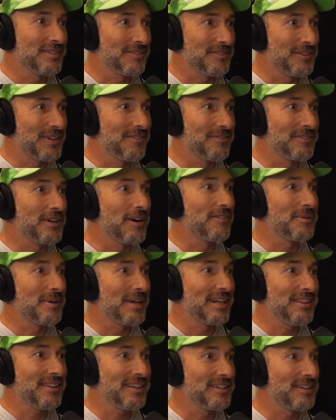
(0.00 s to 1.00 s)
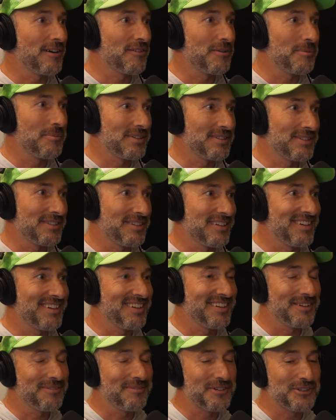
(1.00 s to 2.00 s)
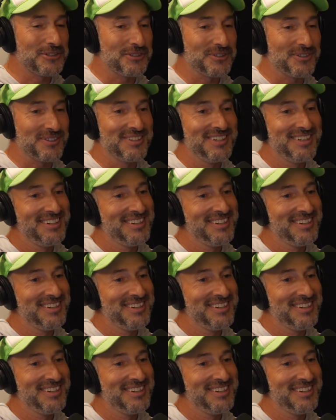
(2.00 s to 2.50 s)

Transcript: If you have anything government official